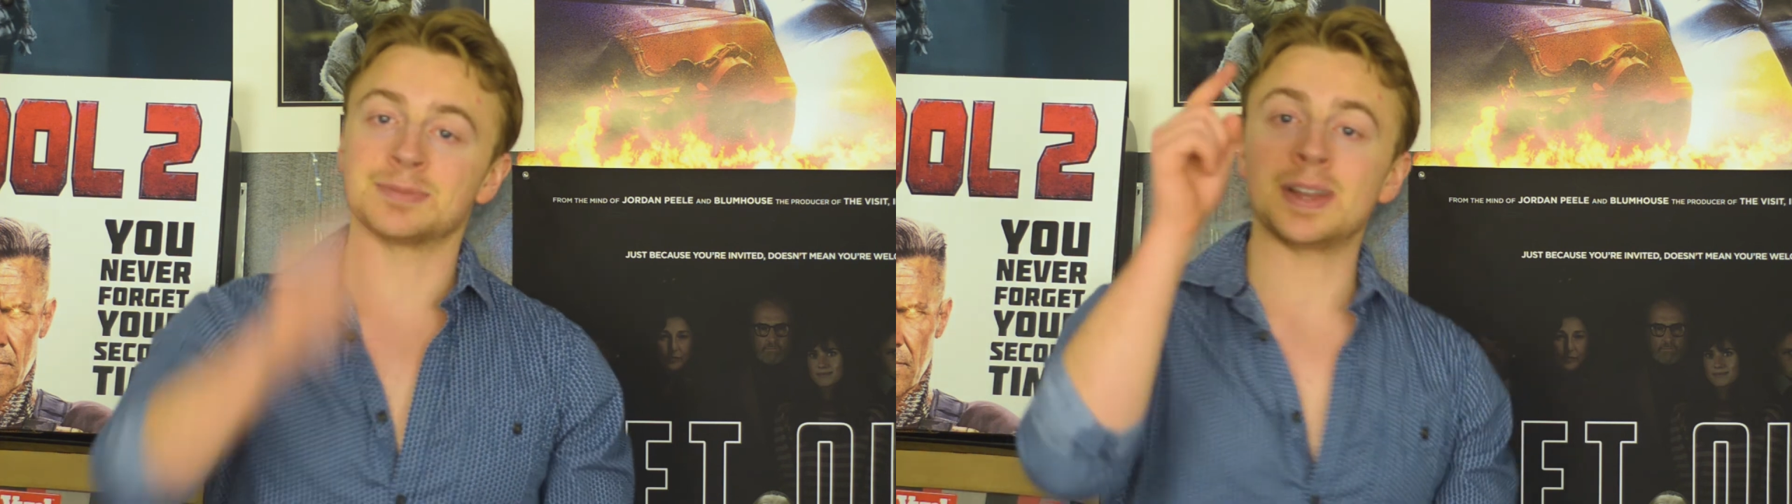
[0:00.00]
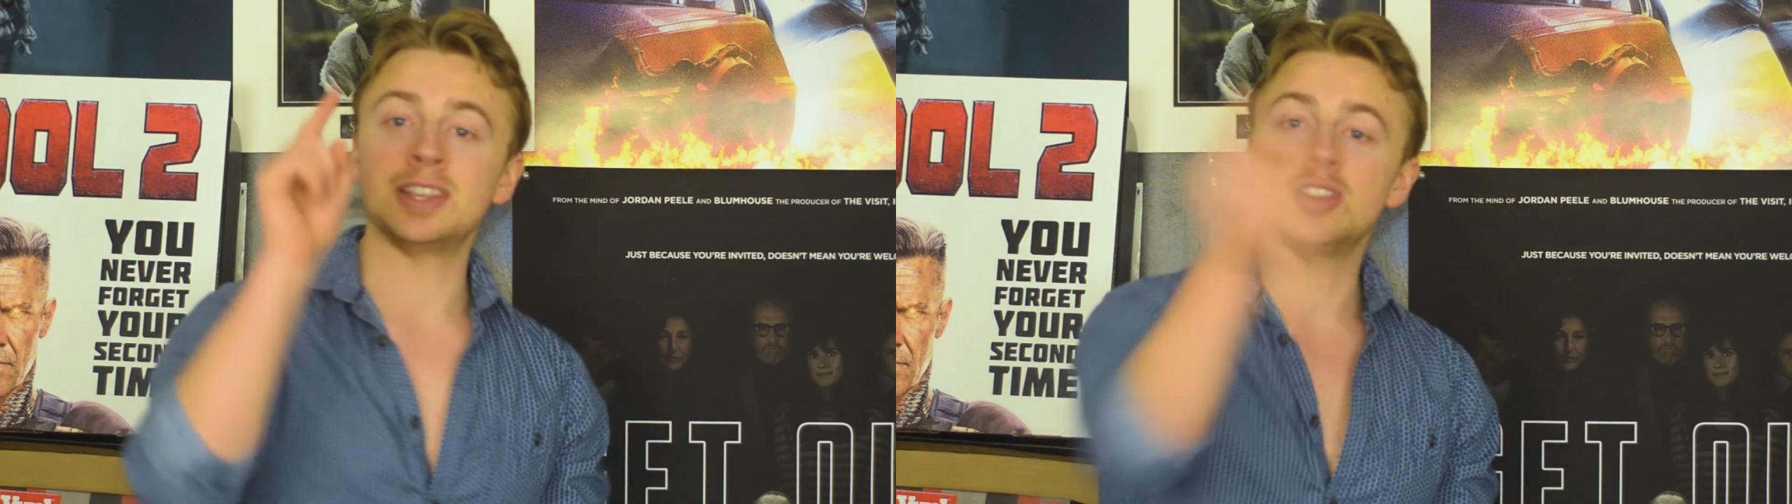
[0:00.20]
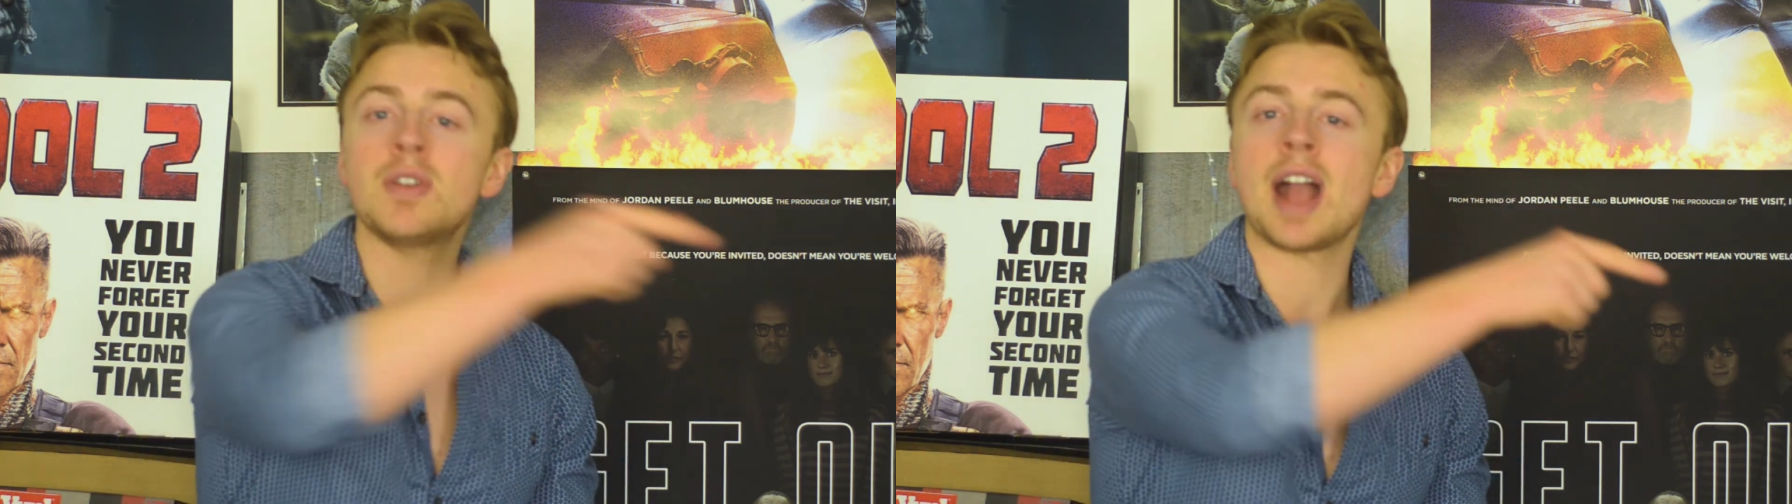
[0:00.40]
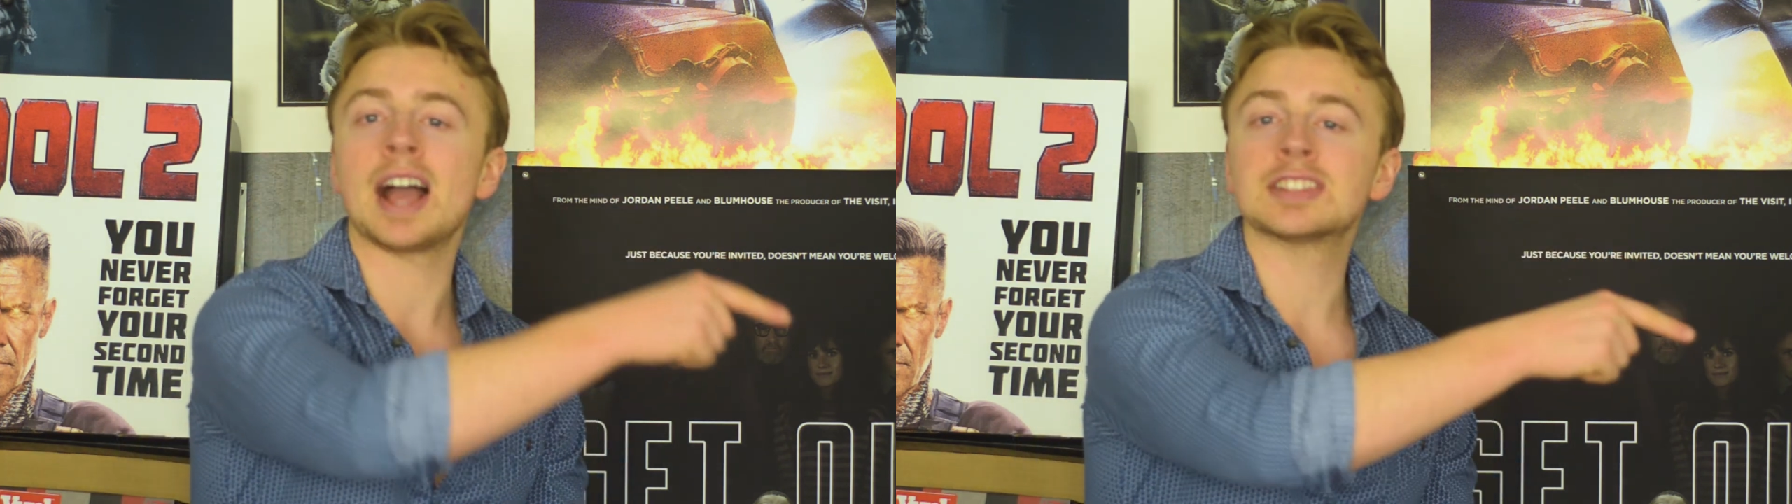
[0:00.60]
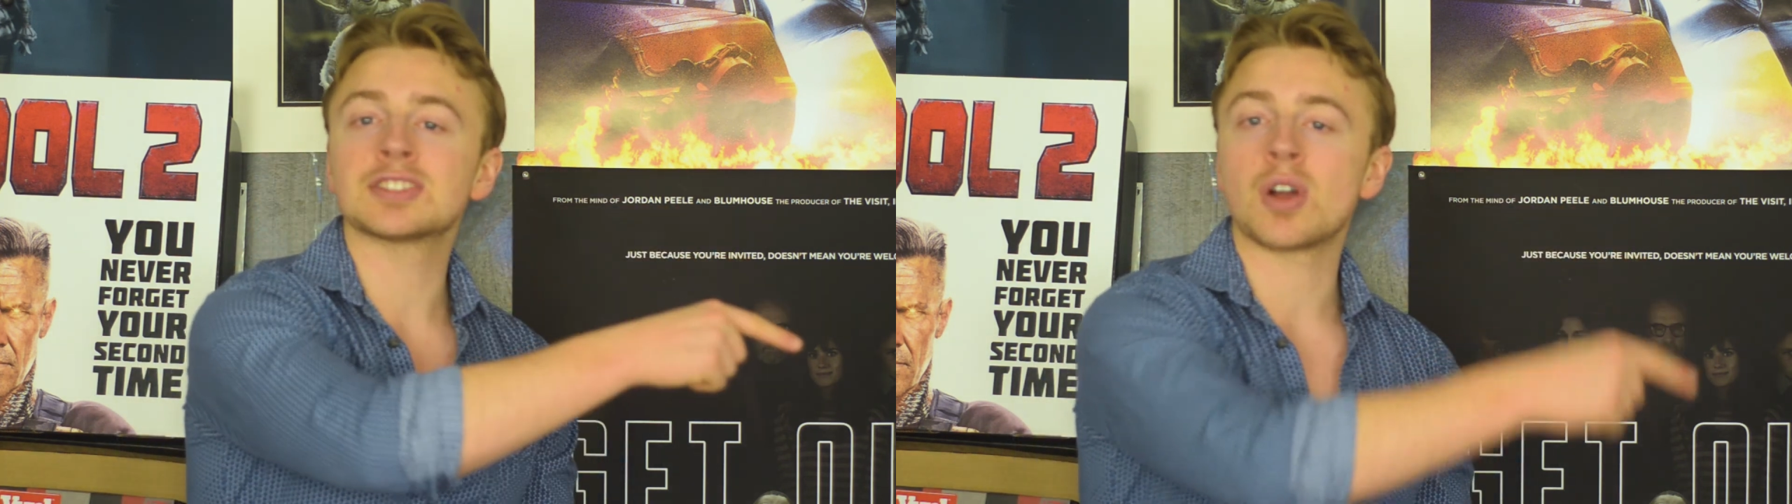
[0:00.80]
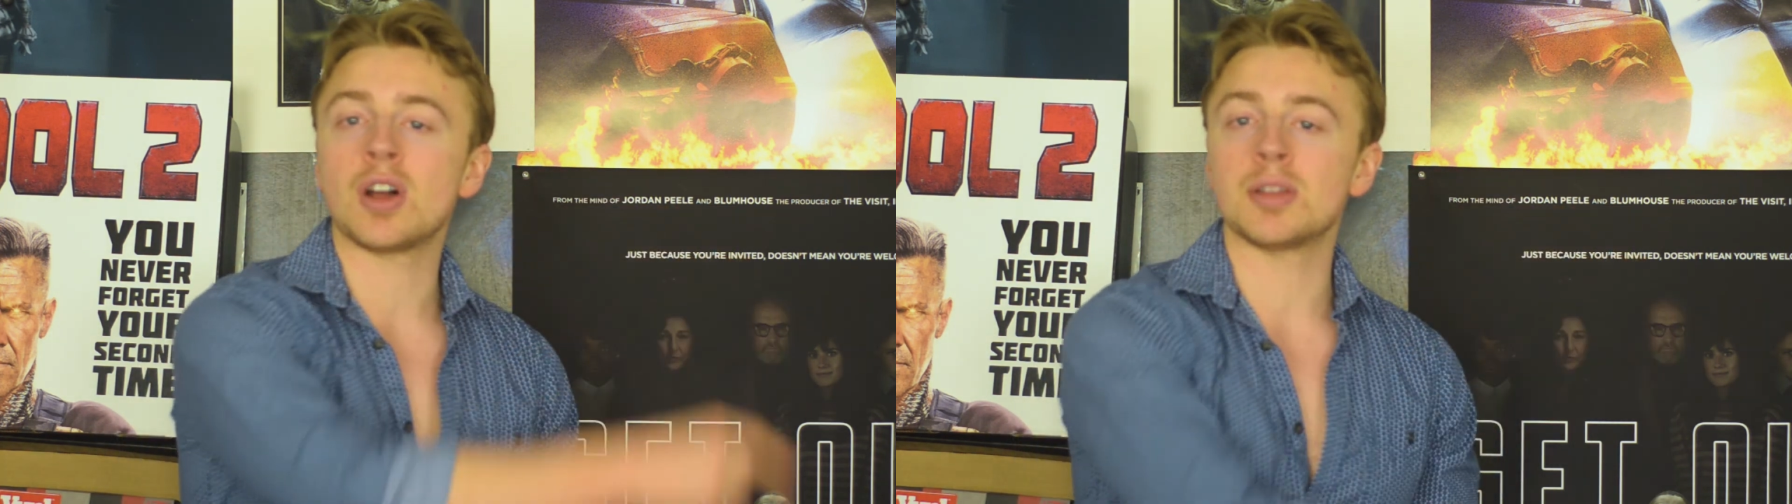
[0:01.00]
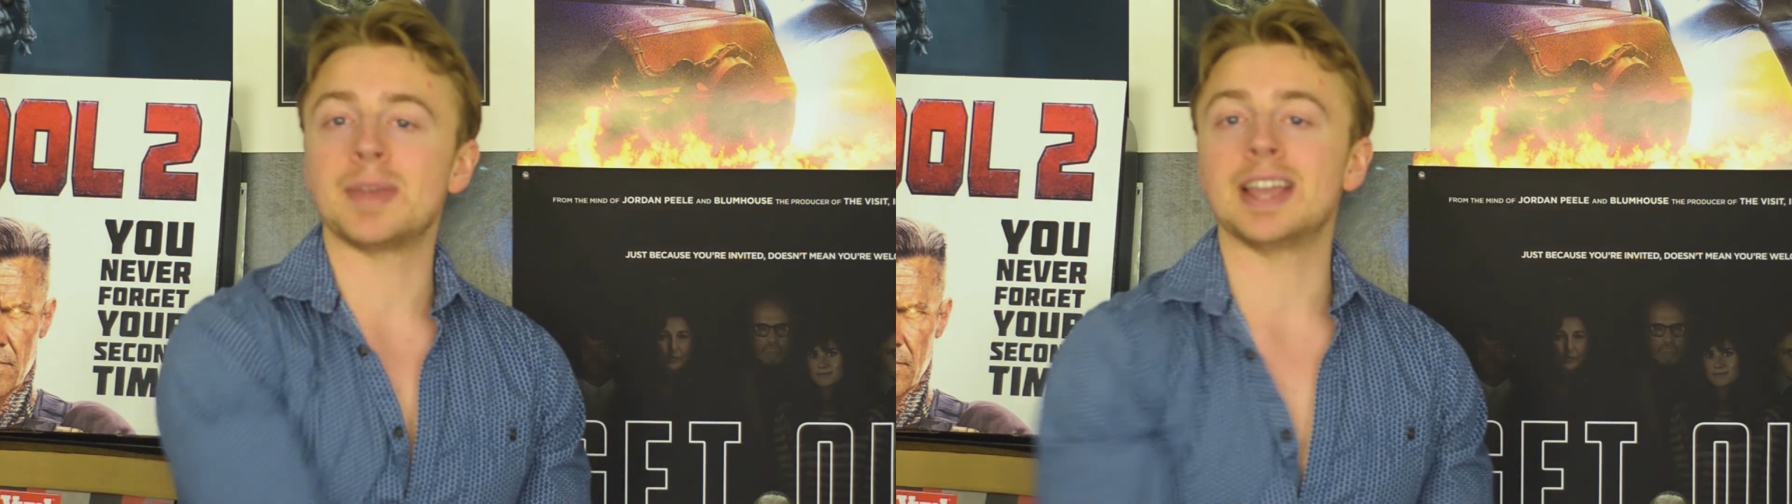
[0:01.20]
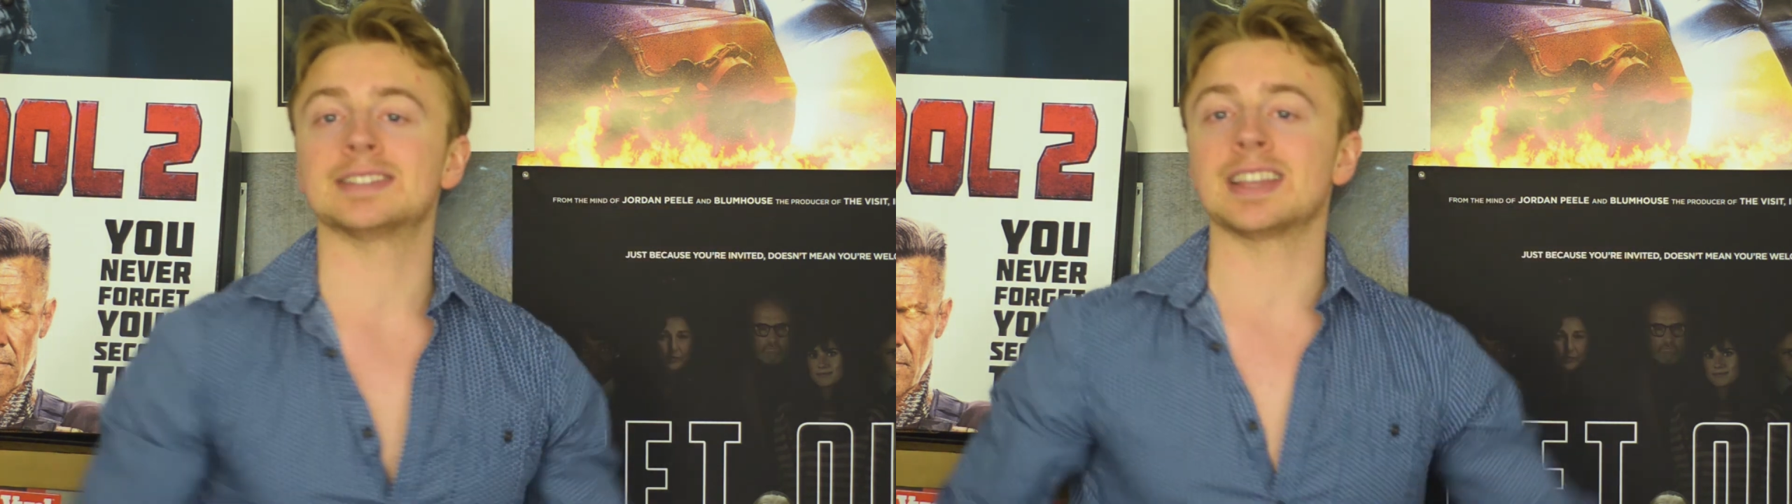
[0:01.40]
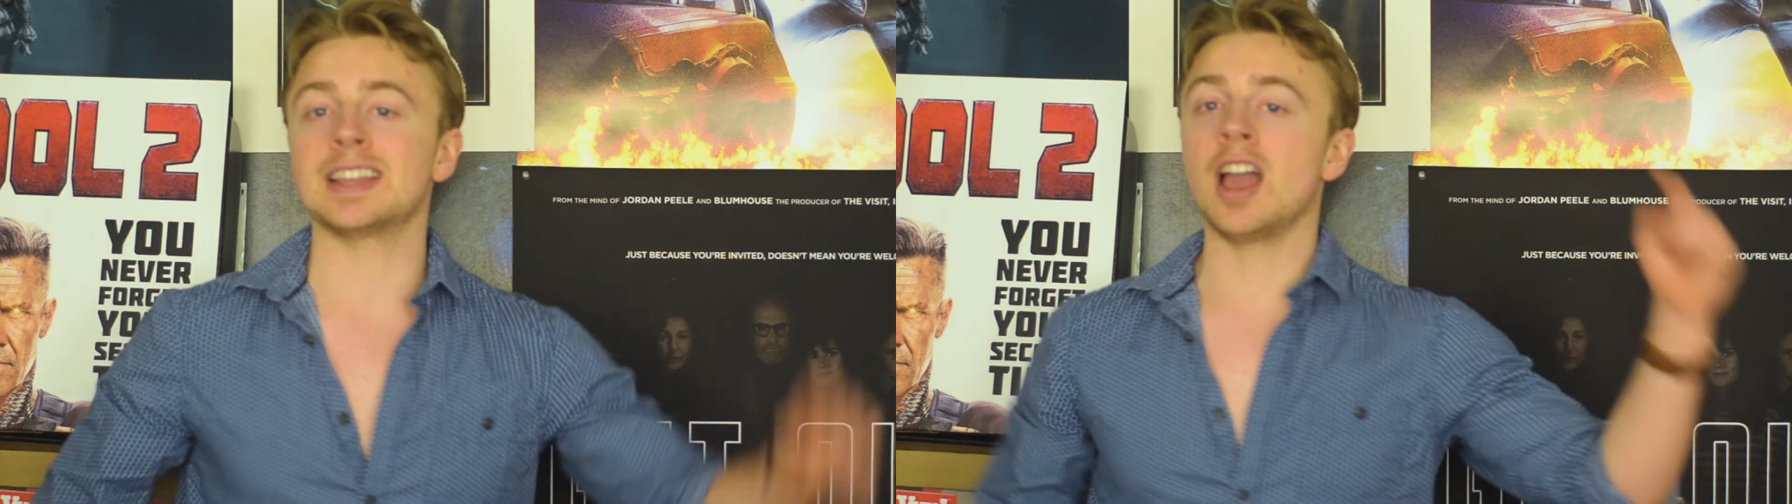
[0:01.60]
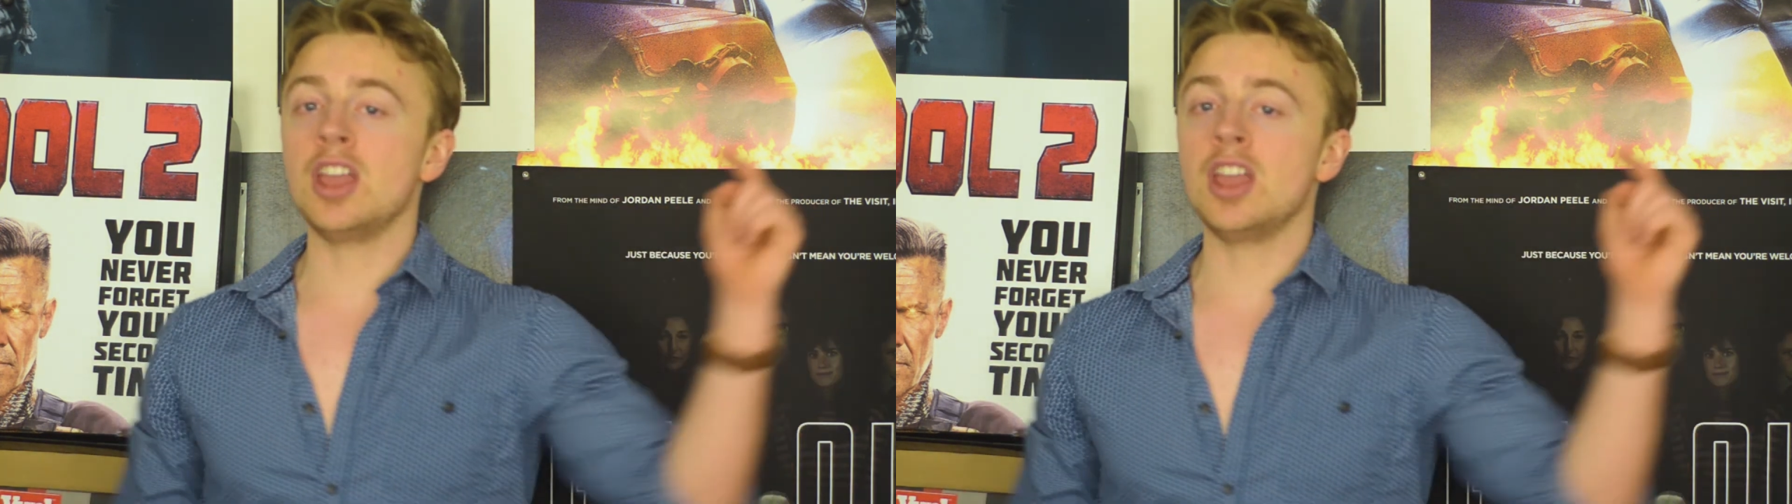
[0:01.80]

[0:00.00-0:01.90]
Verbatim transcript: but you guys are all amazing,